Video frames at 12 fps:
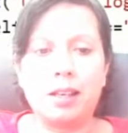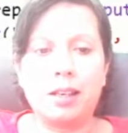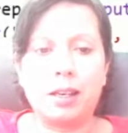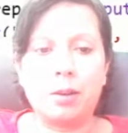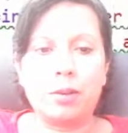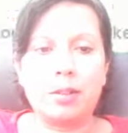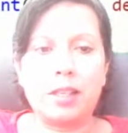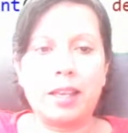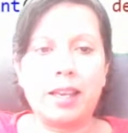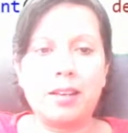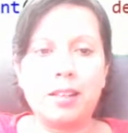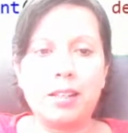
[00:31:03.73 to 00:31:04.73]
Now,
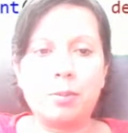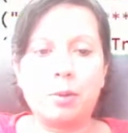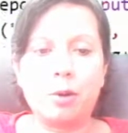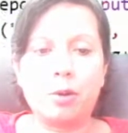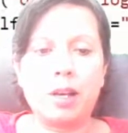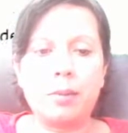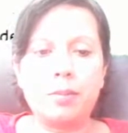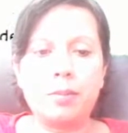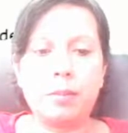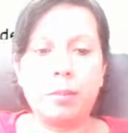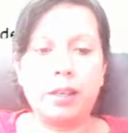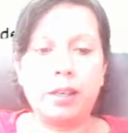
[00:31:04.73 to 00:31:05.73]
to end this program,
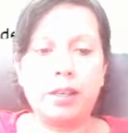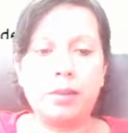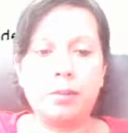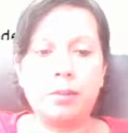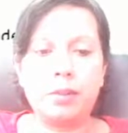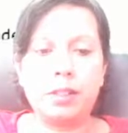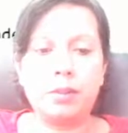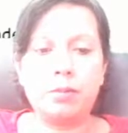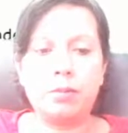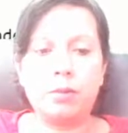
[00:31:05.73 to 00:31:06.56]
we did